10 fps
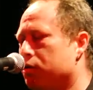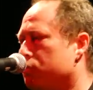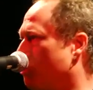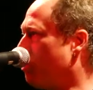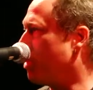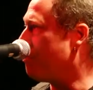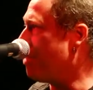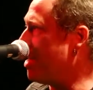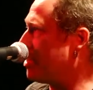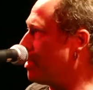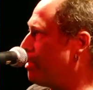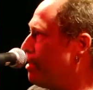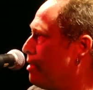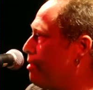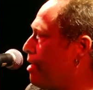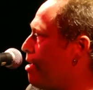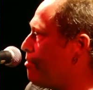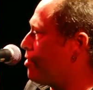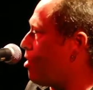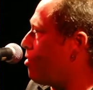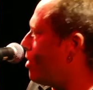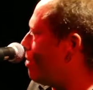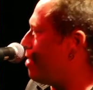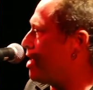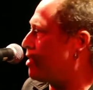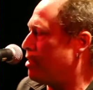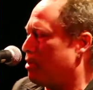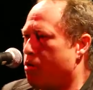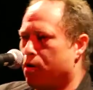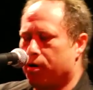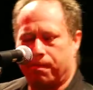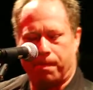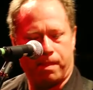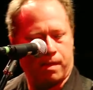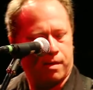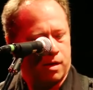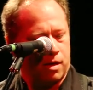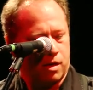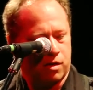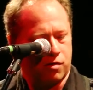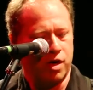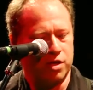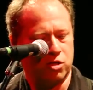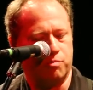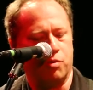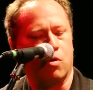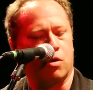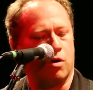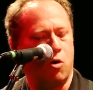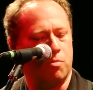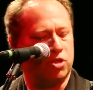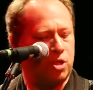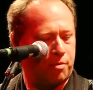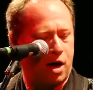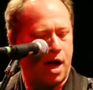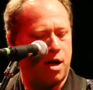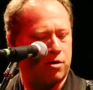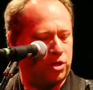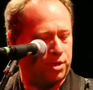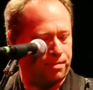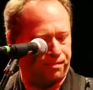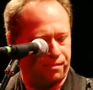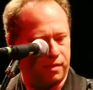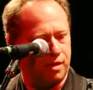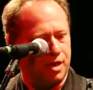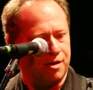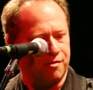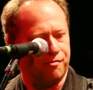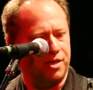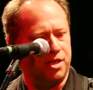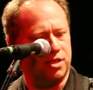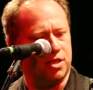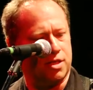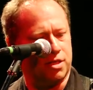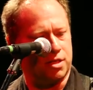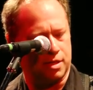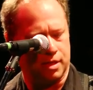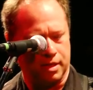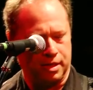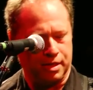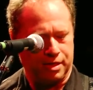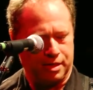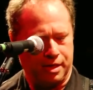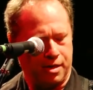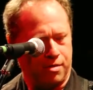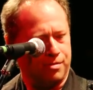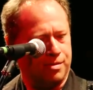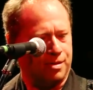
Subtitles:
truly amazing. I'm totally blessed to know her. Great supporter, opens up her house, feeds us, you know,